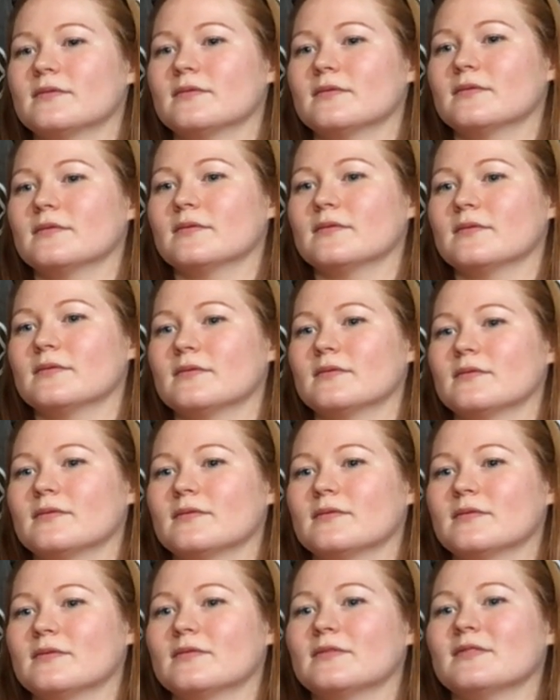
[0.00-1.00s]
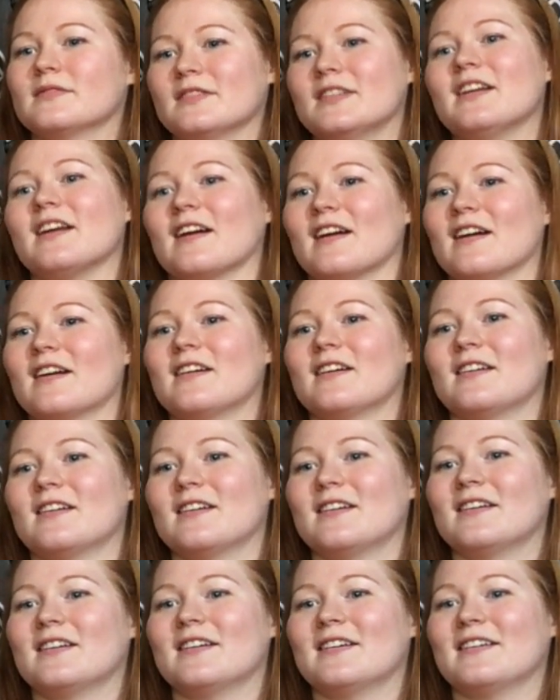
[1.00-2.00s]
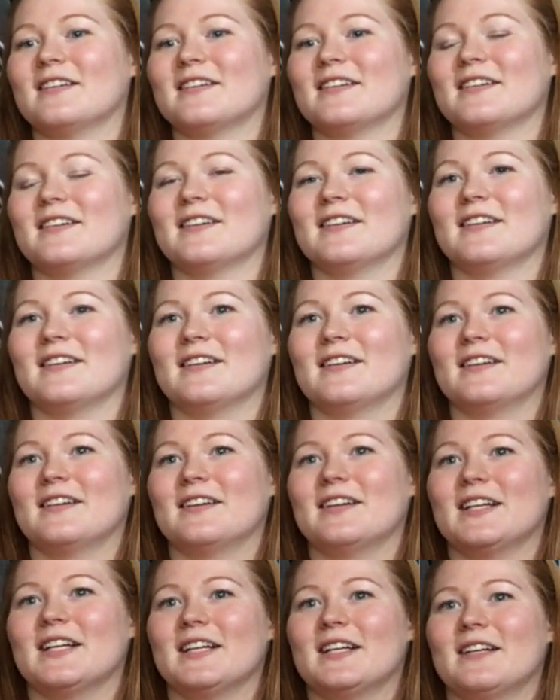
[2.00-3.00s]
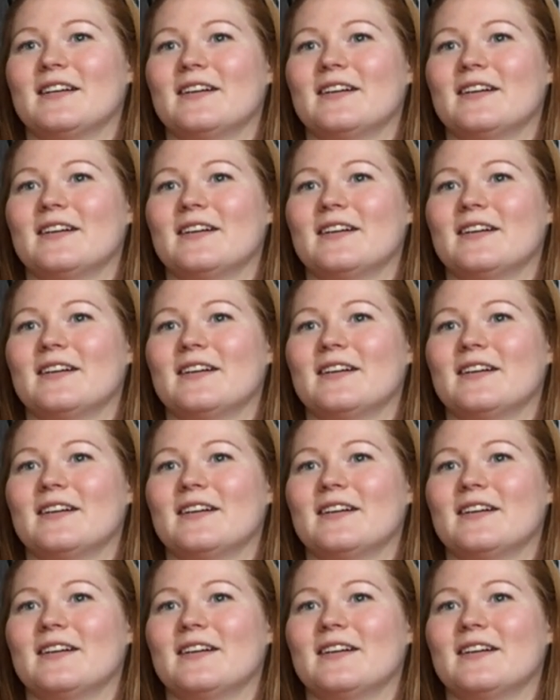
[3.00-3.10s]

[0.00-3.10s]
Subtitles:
[no speech]